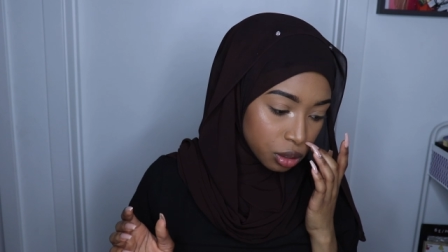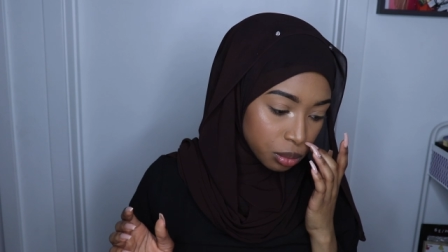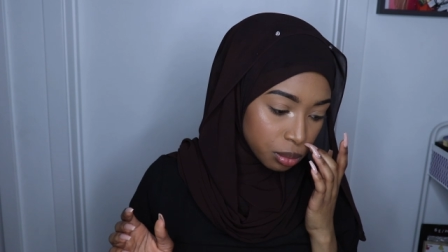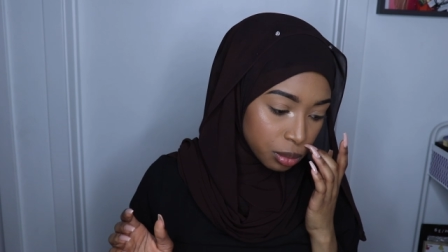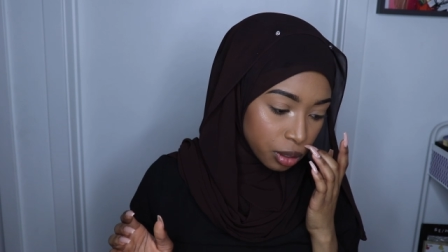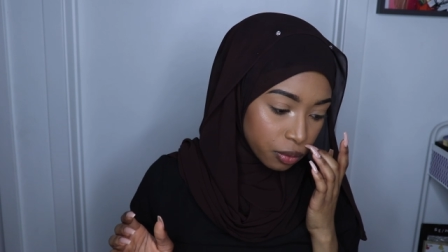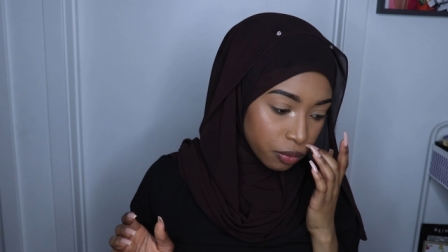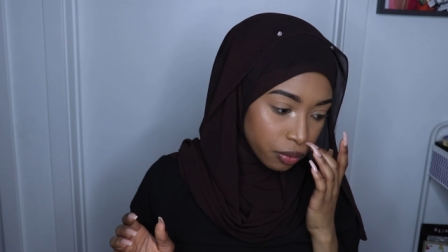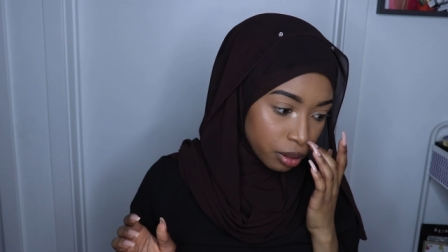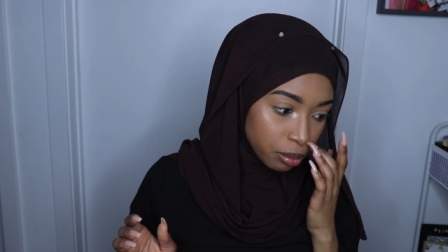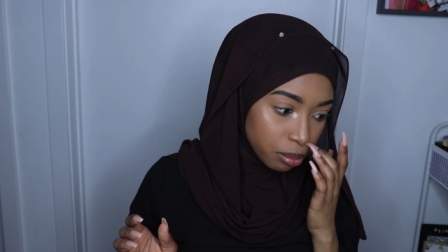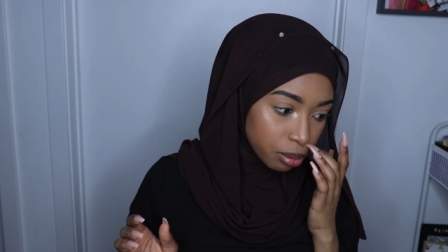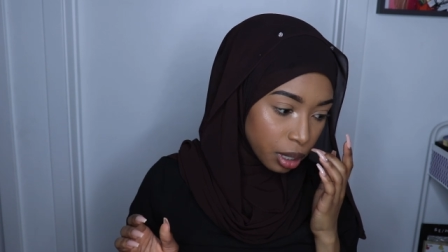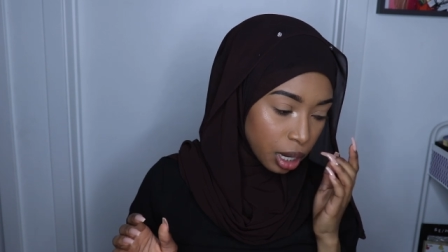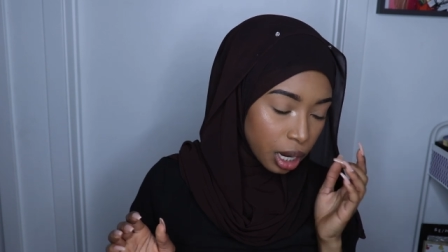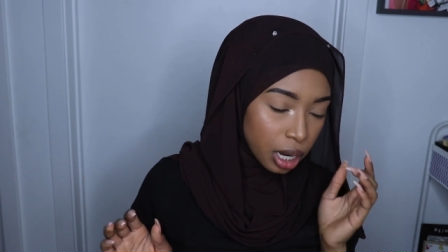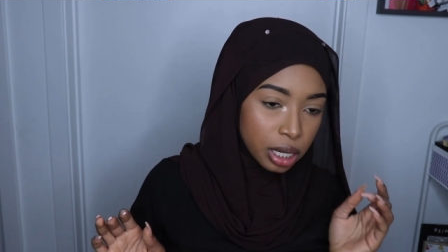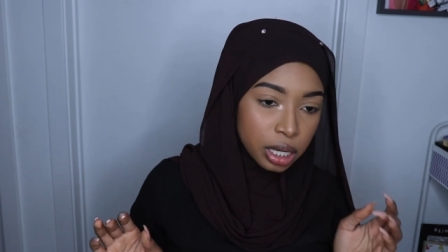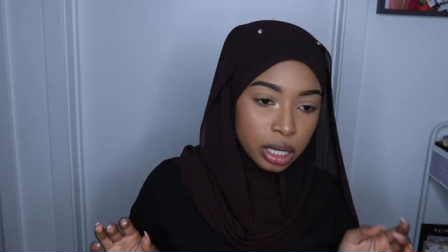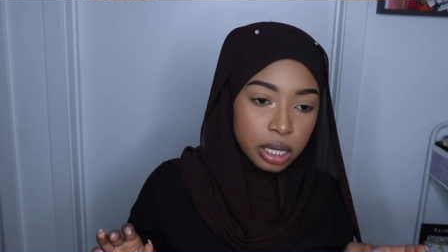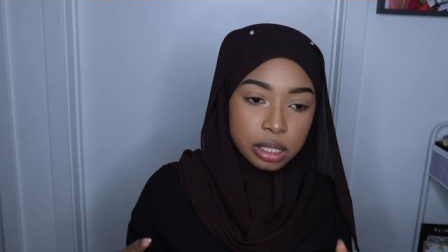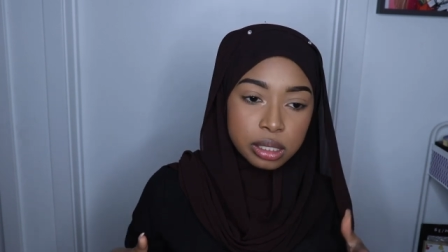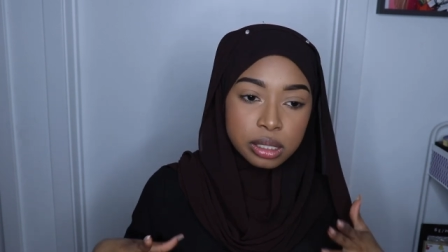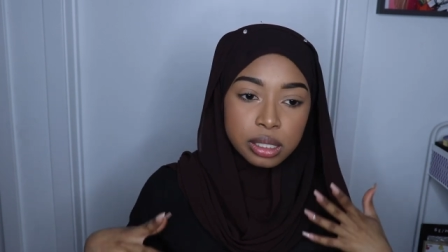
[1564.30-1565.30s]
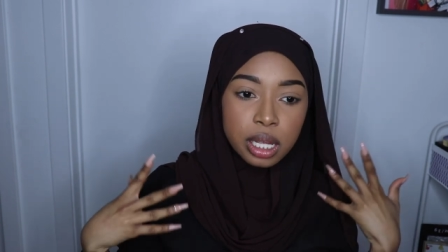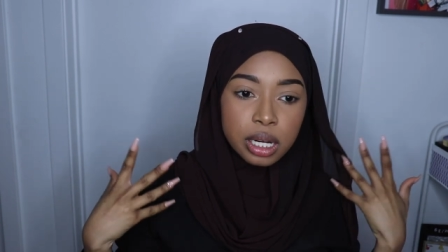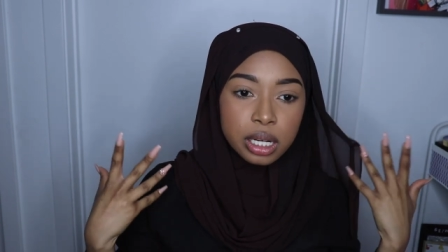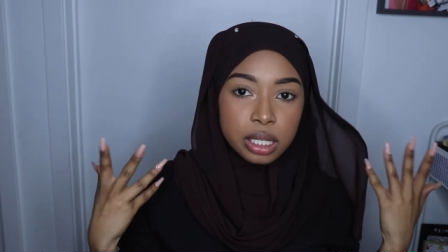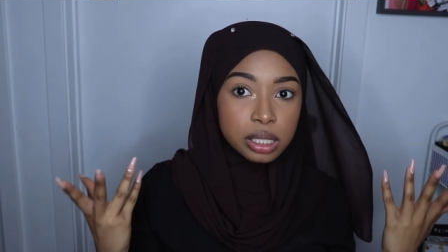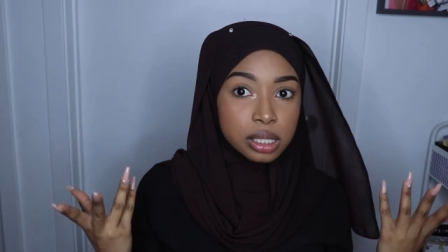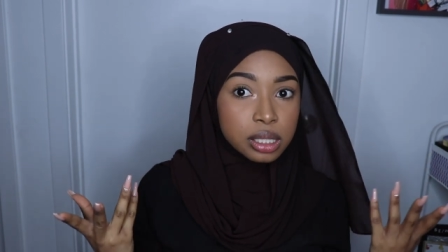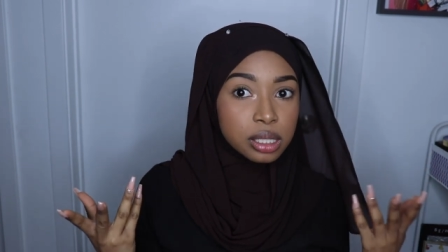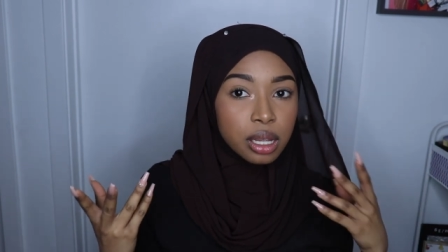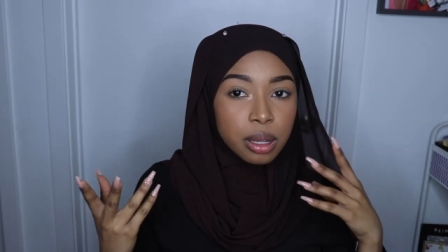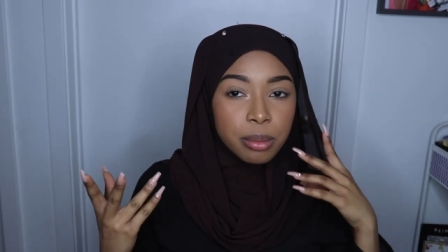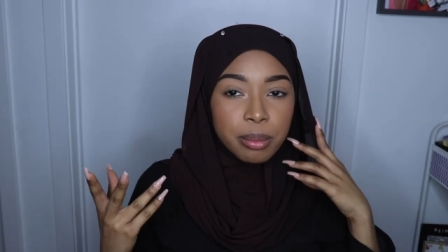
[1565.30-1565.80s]
so many free products that
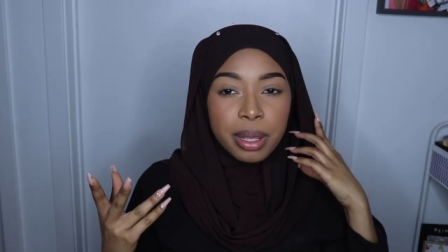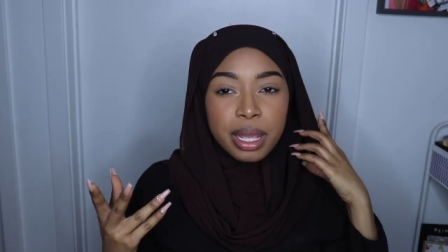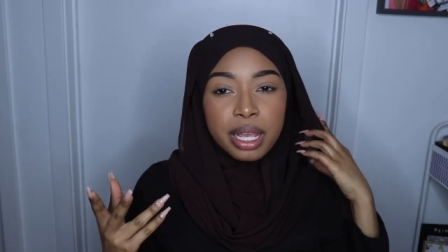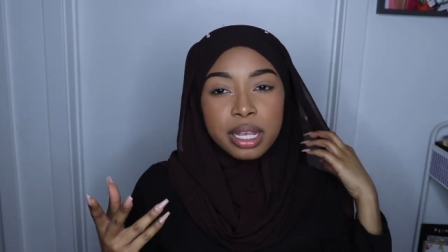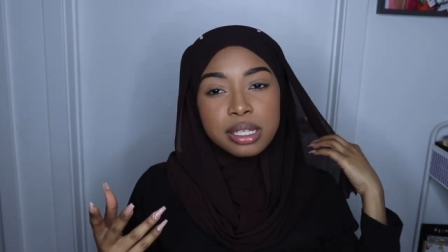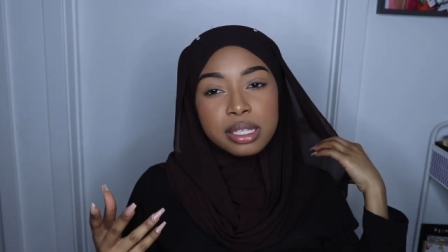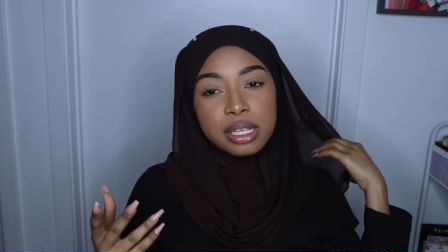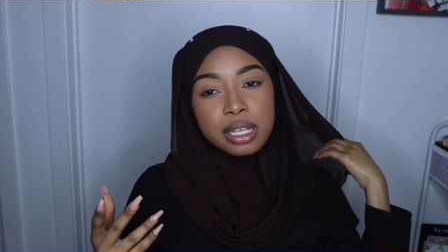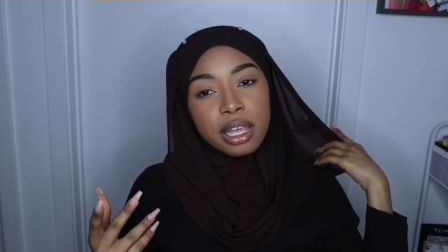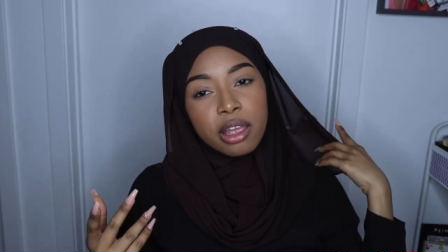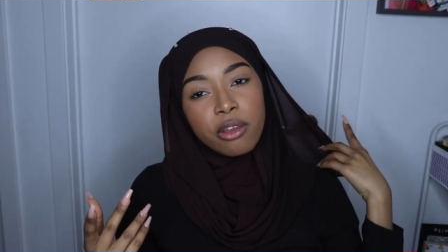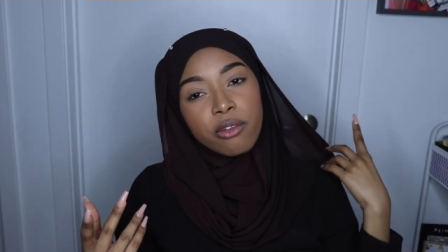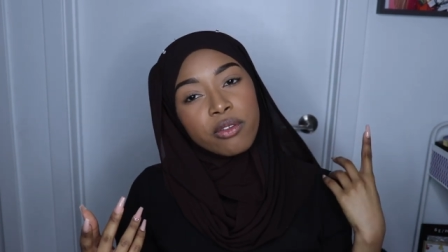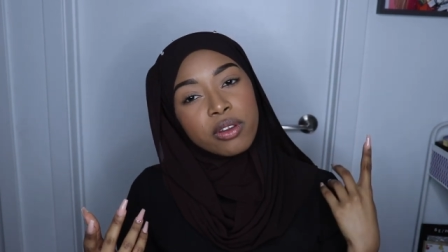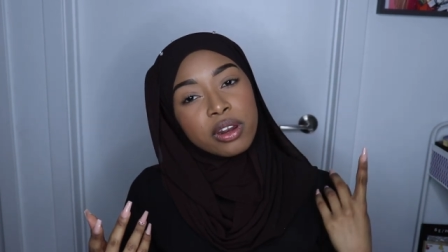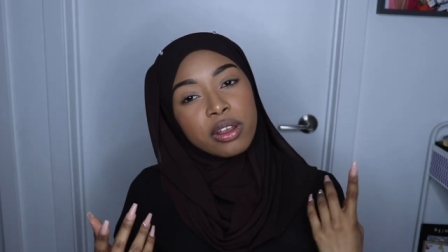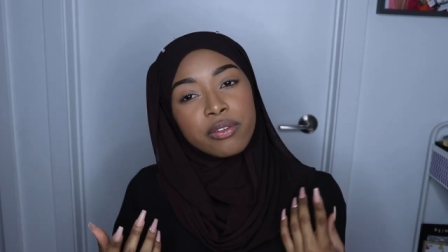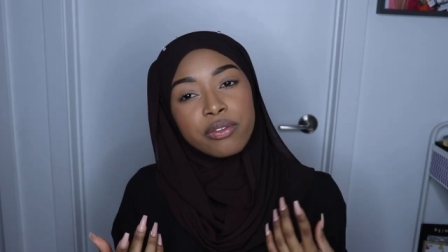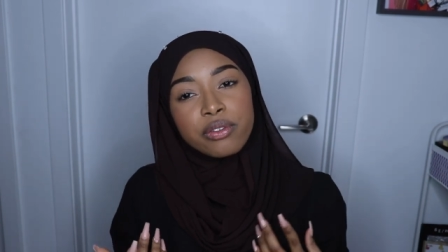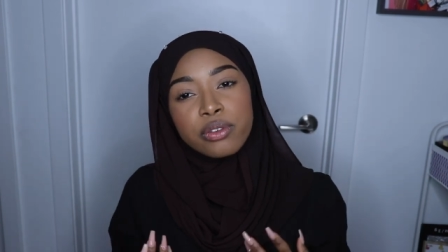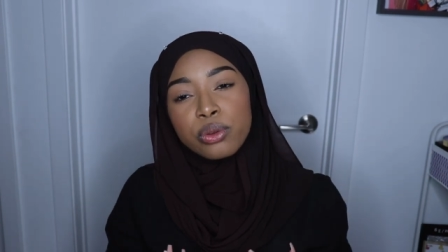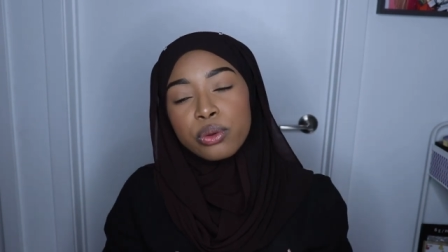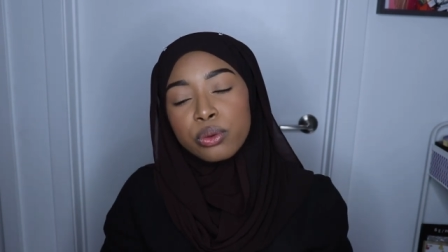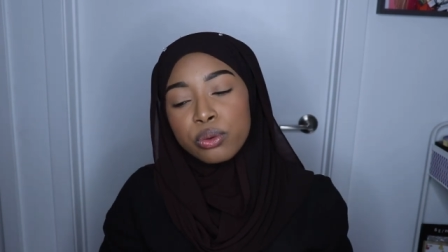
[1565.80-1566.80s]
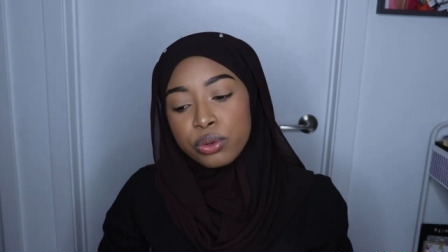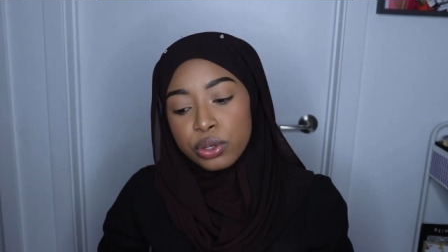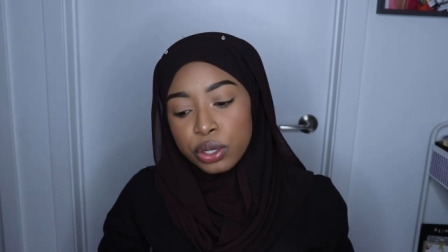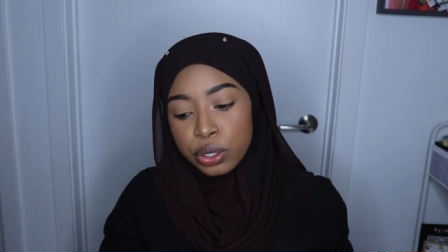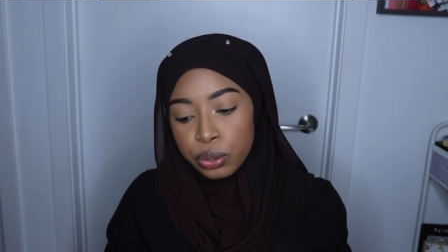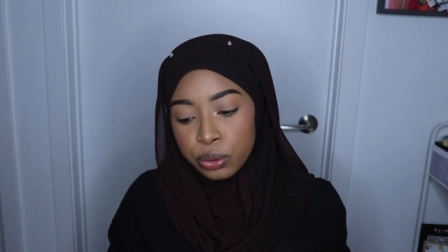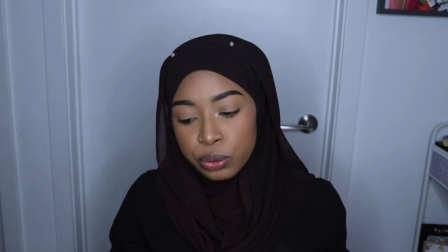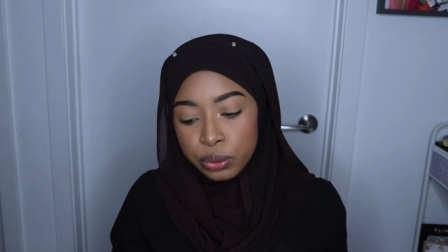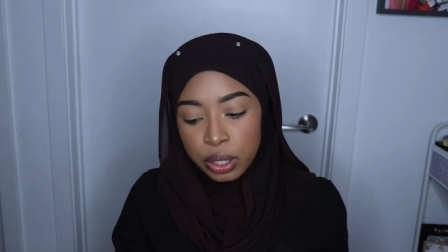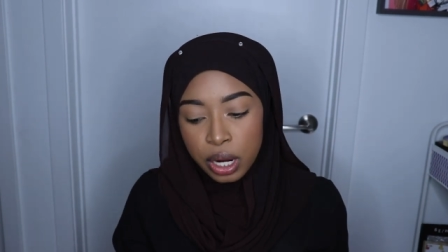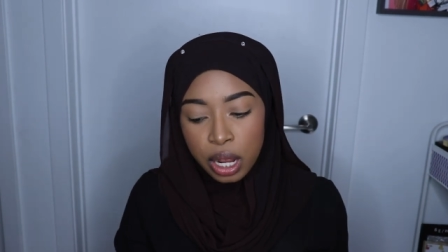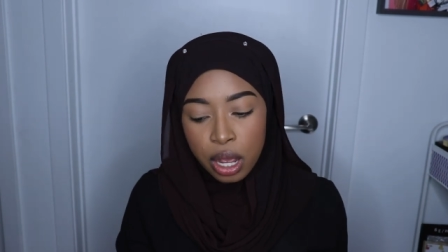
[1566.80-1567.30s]
it's amazing even if you
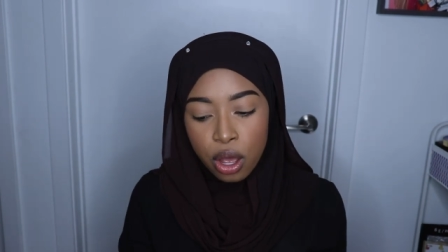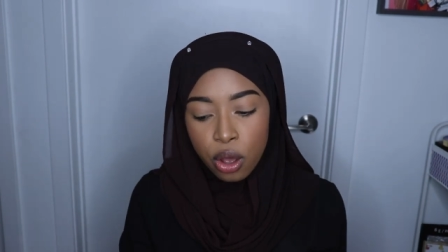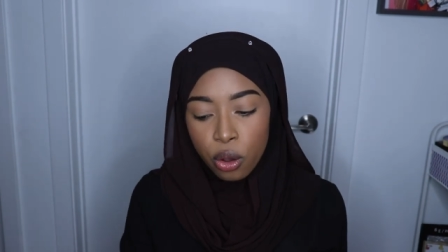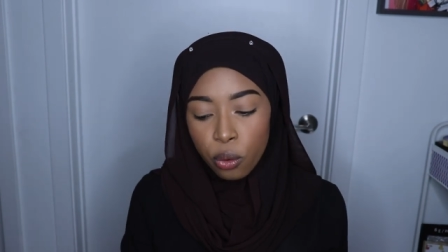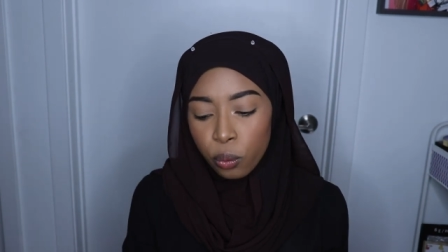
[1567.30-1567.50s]
don't